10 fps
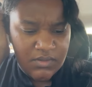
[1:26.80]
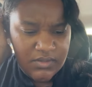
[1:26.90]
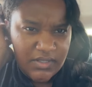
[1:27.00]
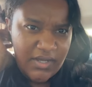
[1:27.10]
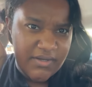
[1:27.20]

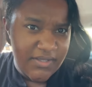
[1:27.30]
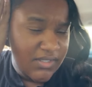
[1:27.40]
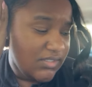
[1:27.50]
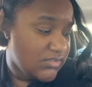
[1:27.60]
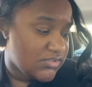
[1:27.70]
Y'all, it
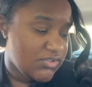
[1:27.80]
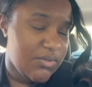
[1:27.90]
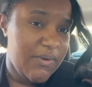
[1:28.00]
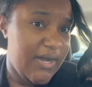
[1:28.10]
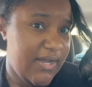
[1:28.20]
is
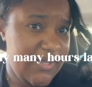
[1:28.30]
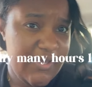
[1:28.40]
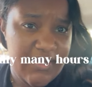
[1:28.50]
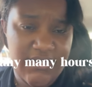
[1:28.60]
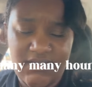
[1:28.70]
so hot
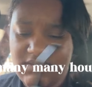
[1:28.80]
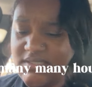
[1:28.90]
out here in